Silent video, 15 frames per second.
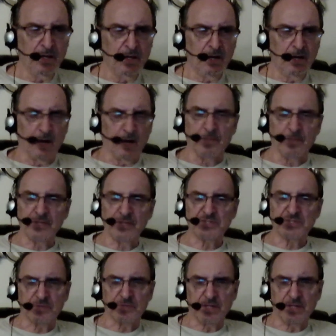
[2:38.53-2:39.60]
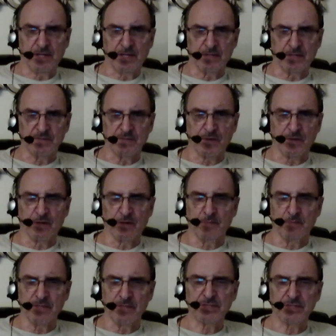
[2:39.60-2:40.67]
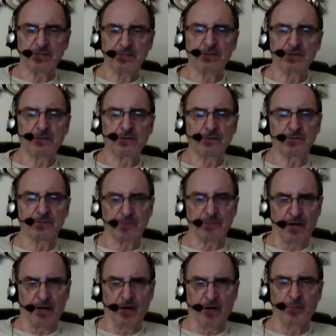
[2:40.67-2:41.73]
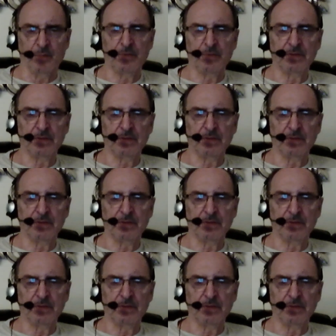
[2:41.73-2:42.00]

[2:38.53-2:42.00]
Our ministry is on a mission to help